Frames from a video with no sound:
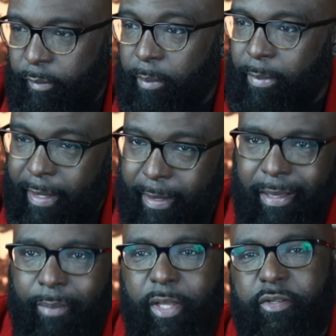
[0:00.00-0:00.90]
My
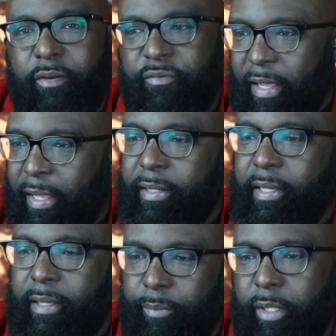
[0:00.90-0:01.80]
comments are finally
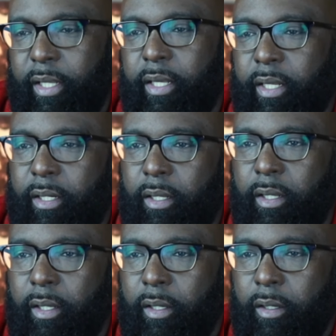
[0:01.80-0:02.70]
coming in.
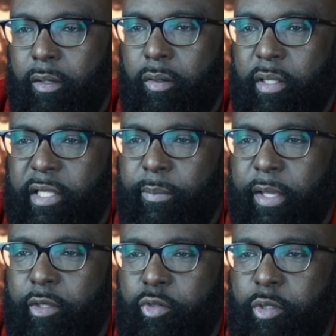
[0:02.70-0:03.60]
Cool. I think my
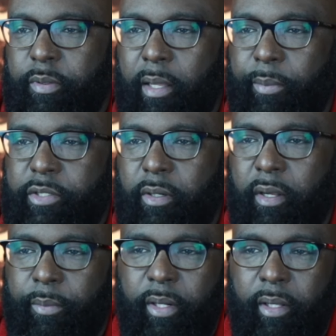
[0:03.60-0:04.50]
YouTube comments are
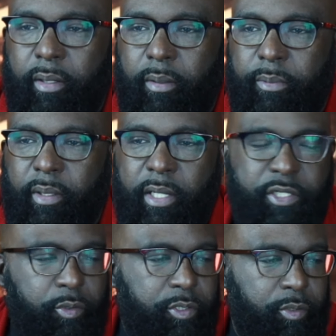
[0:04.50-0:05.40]
coming in. That's
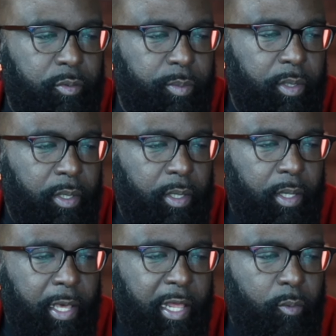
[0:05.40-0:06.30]
YouTube.
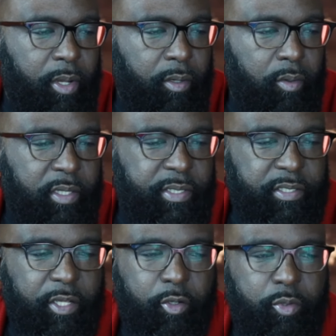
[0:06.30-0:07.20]
How do I know? Because there's
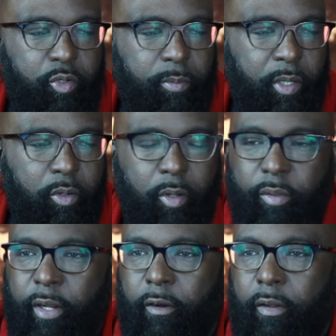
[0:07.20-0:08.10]
a YouTube logo
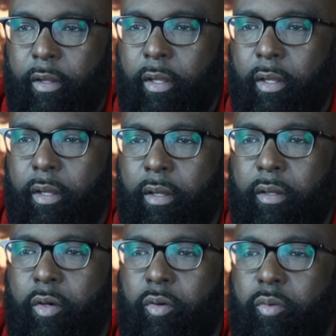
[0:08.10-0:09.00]
there.
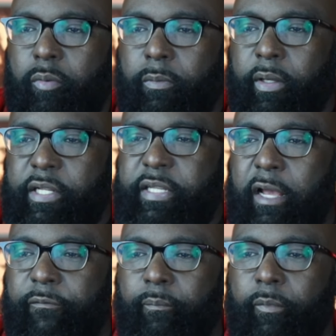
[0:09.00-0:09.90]
Cool. Good
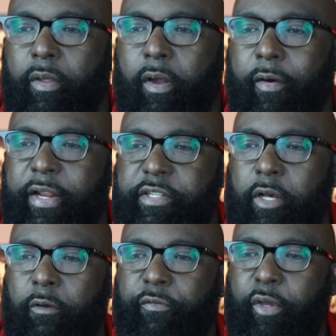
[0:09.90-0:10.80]
stuff. All right.
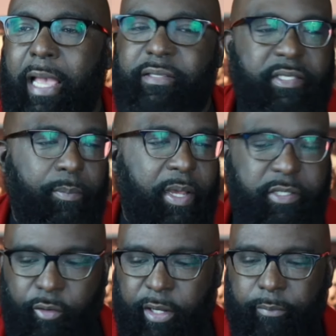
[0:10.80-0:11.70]
So if you guys can see my
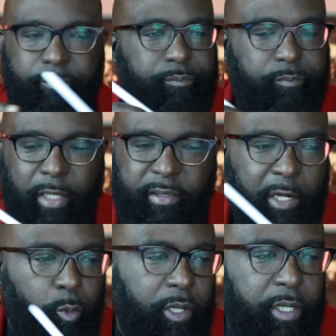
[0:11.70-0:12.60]
screen, I
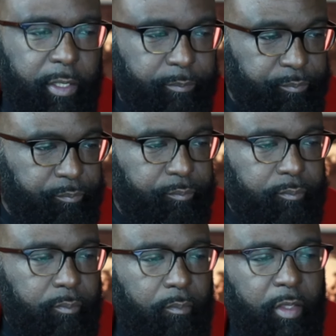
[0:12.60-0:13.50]
think we're good.
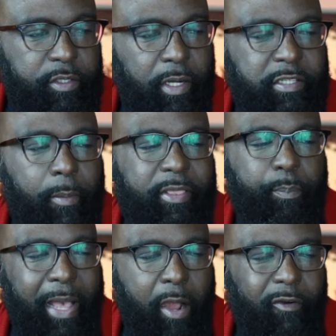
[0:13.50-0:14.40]
So let's talk about the
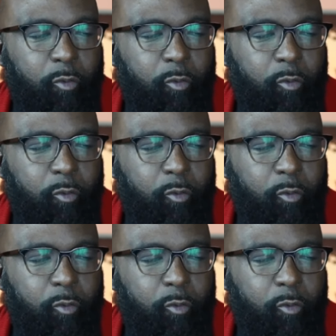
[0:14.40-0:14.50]
power of